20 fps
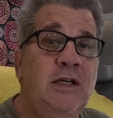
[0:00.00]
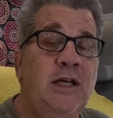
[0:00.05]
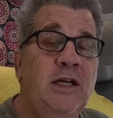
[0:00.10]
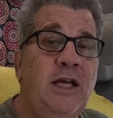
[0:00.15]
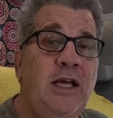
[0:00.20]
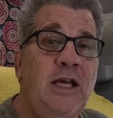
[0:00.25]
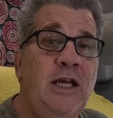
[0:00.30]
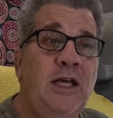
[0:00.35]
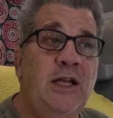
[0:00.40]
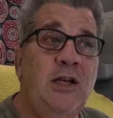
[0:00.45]

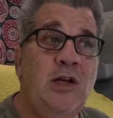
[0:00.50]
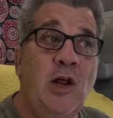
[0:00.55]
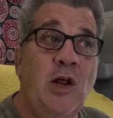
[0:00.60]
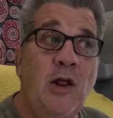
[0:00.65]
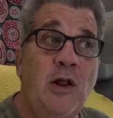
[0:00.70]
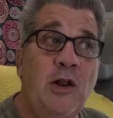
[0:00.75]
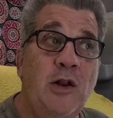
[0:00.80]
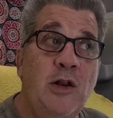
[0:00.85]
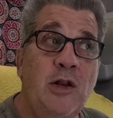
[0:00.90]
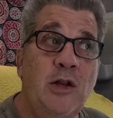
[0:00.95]
And
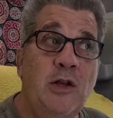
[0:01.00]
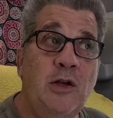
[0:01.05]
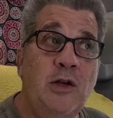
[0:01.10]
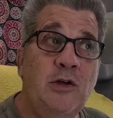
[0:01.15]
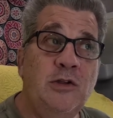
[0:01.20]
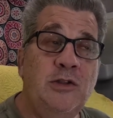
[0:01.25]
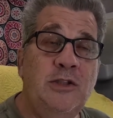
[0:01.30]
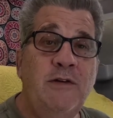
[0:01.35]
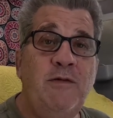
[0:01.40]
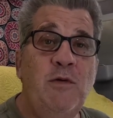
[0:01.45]

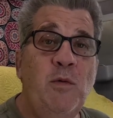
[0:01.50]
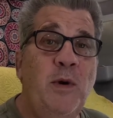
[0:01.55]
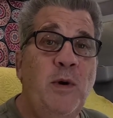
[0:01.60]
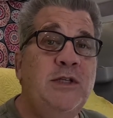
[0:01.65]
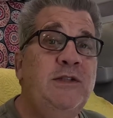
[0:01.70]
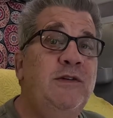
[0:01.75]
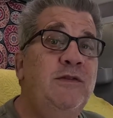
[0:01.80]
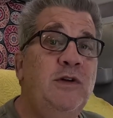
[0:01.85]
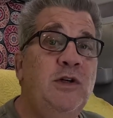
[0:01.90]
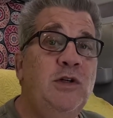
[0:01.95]
there's different
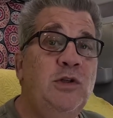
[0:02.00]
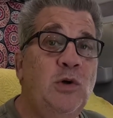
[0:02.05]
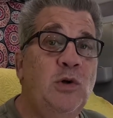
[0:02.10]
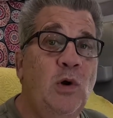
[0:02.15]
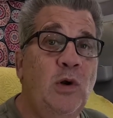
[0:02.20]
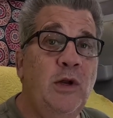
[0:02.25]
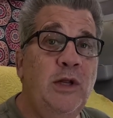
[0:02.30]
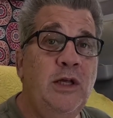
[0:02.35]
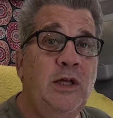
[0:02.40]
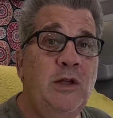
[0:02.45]
ways of
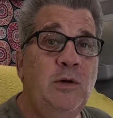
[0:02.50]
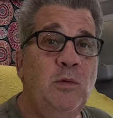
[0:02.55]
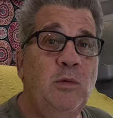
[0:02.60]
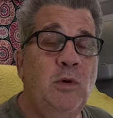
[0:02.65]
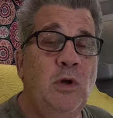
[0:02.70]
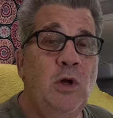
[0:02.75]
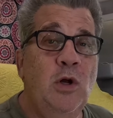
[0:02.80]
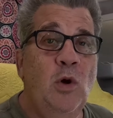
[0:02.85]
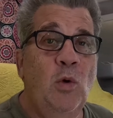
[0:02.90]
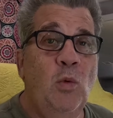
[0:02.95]
controlling it.
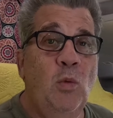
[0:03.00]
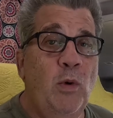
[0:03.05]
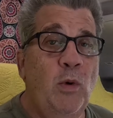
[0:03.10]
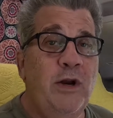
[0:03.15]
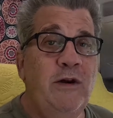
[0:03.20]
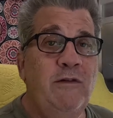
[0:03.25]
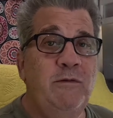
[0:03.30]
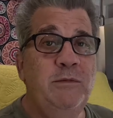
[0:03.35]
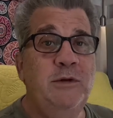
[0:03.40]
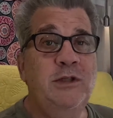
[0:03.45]
One
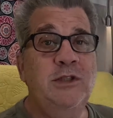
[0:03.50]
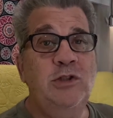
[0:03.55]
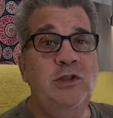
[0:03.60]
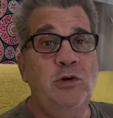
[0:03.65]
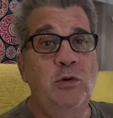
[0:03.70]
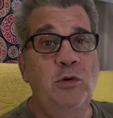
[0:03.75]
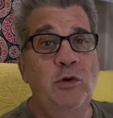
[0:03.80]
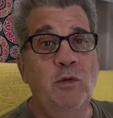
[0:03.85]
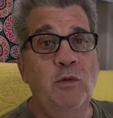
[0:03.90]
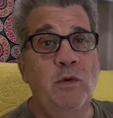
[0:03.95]
of them is
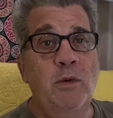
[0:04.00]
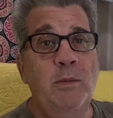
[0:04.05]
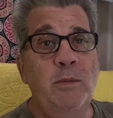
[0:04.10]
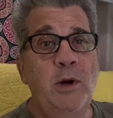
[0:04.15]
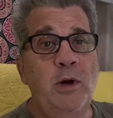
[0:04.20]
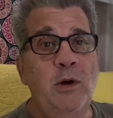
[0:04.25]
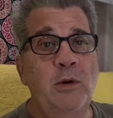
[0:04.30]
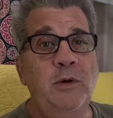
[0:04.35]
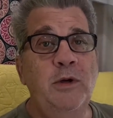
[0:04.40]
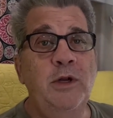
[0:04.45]
through the
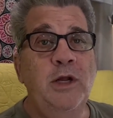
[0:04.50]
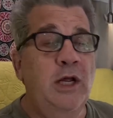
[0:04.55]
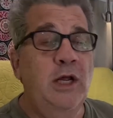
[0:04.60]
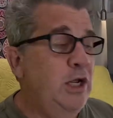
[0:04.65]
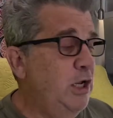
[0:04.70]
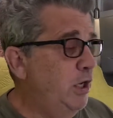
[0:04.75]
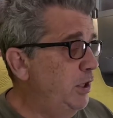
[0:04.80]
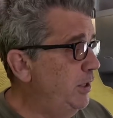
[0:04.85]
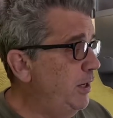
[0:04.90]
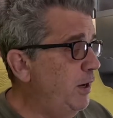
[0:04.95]
remote.
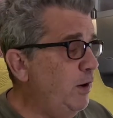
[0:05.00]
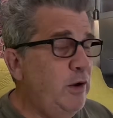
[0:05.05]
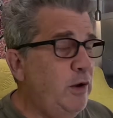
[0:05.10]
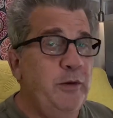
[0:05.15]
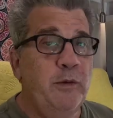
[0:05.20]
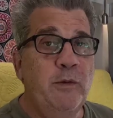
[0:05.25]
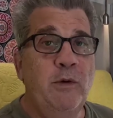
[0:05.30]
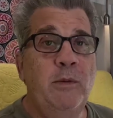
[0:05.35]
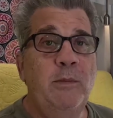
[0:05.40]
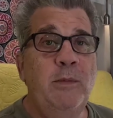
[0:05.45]
Now, on
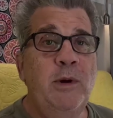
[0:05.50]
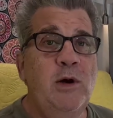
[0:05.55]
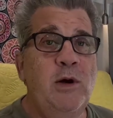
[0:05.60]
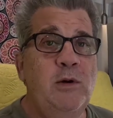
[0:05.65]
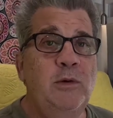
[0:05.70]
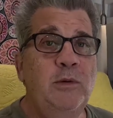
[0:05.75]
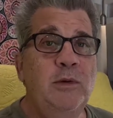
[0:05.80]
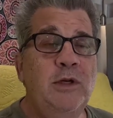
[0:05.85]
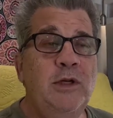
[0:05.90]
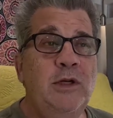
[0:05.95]
the
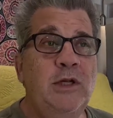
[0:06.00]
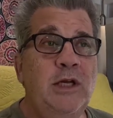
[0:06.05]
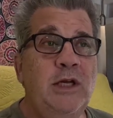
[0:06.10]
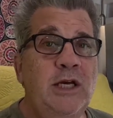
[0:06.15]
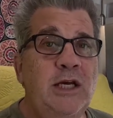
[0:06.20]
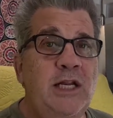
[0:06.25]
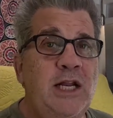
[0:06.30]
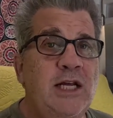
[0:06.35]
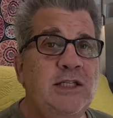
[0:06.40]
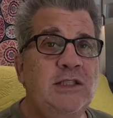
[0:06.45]
remote,
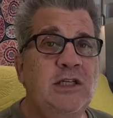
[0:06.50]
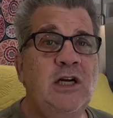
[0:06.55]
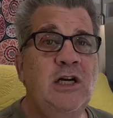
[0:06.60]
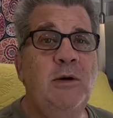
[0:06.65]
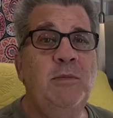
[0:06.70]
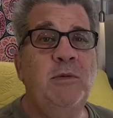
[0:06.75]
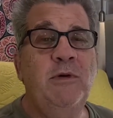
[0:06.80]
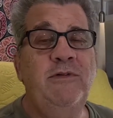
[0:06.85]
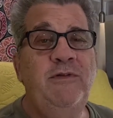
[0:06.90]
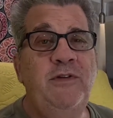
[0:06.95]
it has a
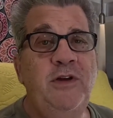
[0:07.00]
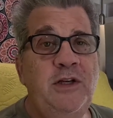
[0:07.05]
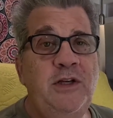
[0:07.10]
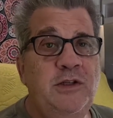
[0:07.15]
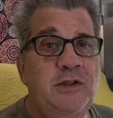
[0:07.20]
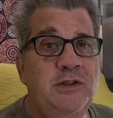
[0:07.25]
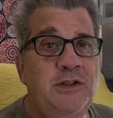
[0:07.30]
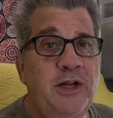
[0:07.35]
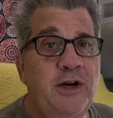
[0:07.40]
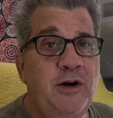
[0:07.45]
couple of
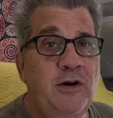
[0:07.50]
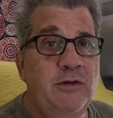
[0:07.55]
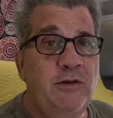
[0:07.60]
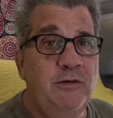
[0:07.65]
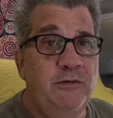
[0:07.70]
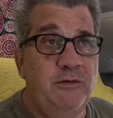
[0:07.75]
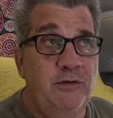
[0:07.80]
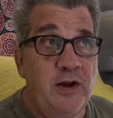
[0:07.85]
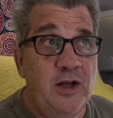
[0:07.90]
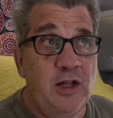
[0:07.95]
features that are
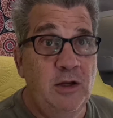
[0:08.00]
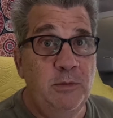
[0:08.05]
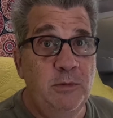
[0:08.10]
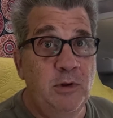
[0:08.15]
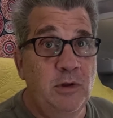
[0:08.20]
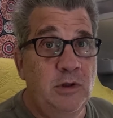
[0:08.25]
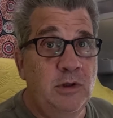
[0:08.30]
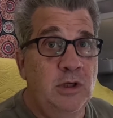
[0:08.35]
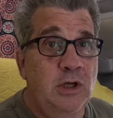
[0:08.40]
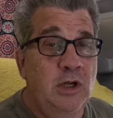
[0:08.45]

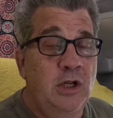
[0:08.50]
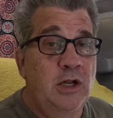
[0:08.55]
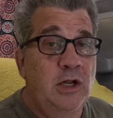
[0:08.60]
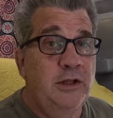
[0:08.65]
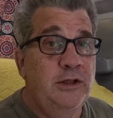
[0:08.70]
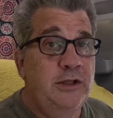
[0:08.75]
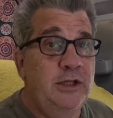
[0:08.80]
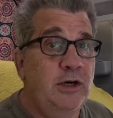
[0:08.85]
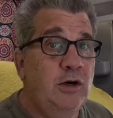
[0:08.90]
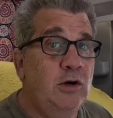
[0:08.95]
available
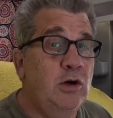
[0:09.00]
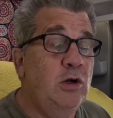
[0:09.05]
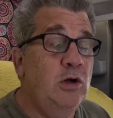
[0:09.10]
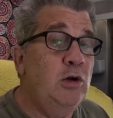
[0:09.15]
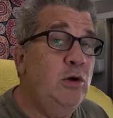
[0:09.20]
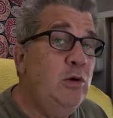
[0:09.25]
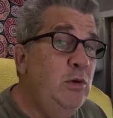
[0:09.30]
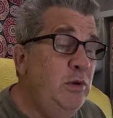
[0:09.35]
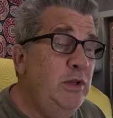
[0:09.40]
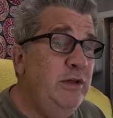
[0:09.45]
that are
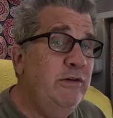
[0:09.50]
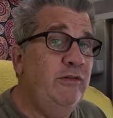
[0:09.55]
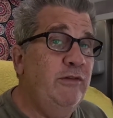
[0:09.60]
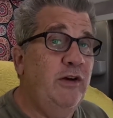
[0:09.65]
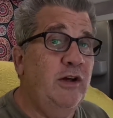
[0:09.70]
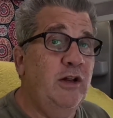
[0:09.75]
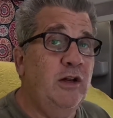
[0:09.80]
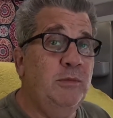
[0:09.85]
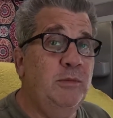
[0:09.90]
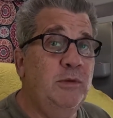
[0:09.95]
only
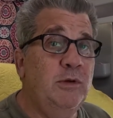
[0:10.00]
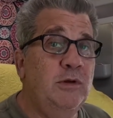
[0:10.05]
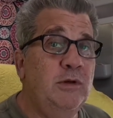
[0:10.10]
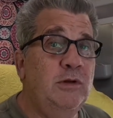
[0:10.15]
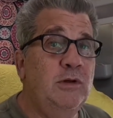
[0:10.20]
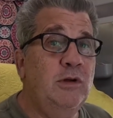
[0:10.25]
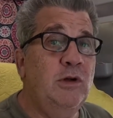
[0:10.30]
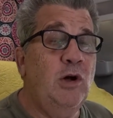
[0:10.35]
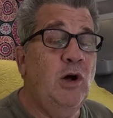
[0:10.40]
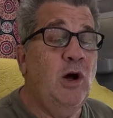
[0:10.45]

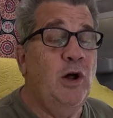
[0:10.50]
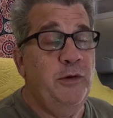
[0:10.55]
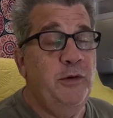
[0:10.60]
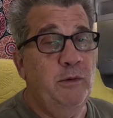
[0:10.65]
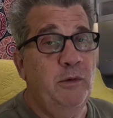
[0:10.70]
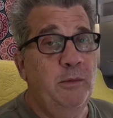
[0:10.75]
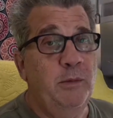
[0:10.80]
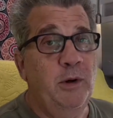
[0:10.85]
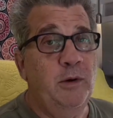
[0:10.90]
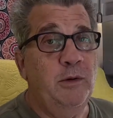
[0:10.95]
available on the
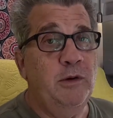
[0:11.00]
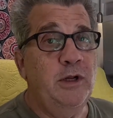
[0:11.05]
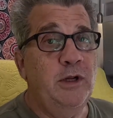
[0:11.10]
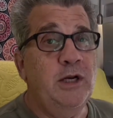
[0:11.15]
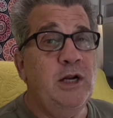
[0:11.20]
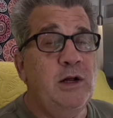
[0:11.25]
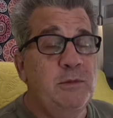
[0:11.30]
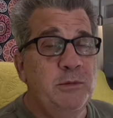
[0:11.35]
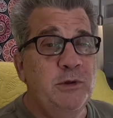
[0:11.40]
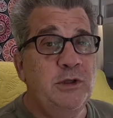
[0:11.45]
remote, and
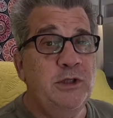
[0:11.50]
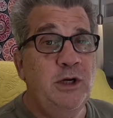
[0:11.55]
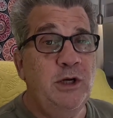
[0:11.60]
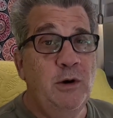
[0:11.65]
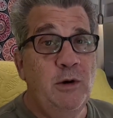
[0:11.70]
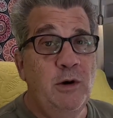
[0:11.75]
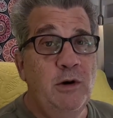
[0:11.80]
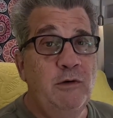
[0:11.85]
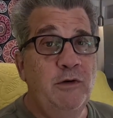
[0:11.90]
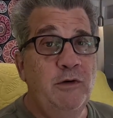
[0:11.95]
I'm going to
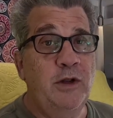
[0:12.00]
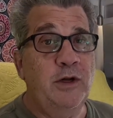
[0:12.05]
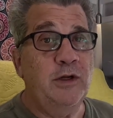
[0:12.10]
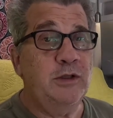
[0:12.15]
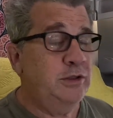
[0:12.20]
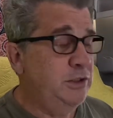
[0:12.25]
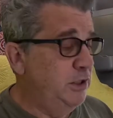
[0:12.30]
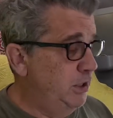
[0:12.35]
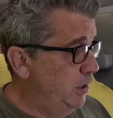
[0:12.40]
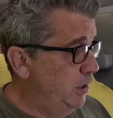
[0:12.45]
go over
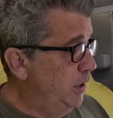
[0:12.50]
those.